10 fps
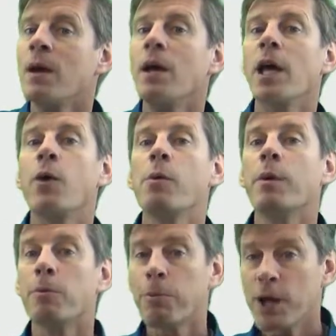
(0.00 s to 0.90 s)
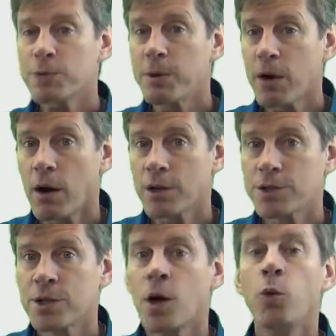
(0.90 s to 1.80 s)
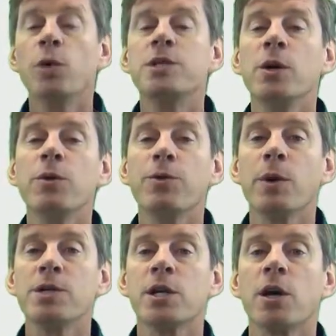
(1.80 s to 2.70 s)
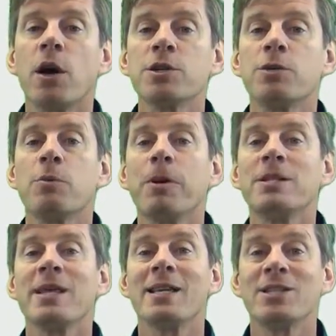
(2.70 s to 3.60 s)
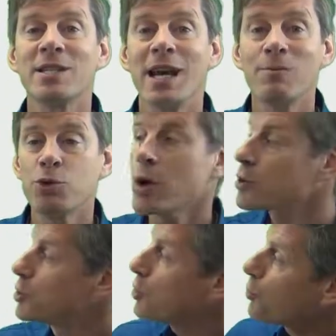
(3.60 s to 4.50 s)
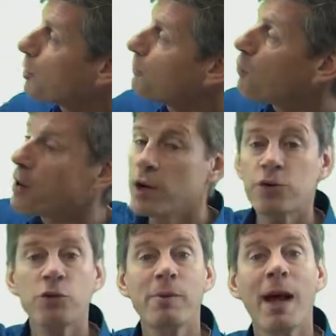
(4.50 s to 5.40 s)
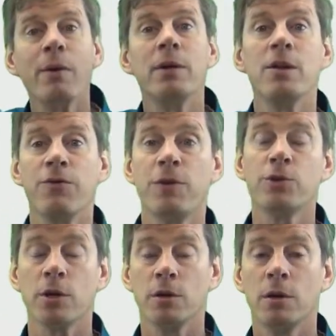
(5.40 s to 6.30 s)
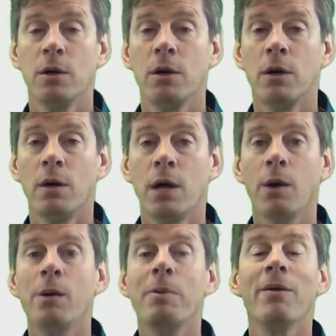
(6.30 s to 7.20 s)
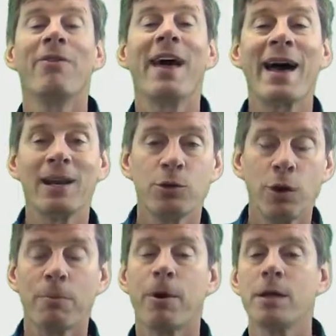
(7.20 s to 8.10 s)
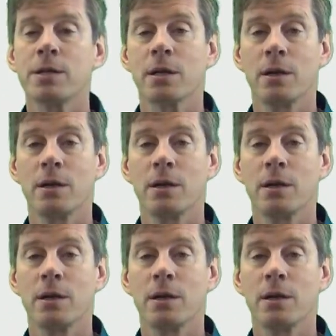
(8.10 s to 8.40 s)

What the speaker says: Equipment replacement costs will deal with what it's going to cost to replace that same truck 2, 3, 4 years from now into the future. Build that into our pricing.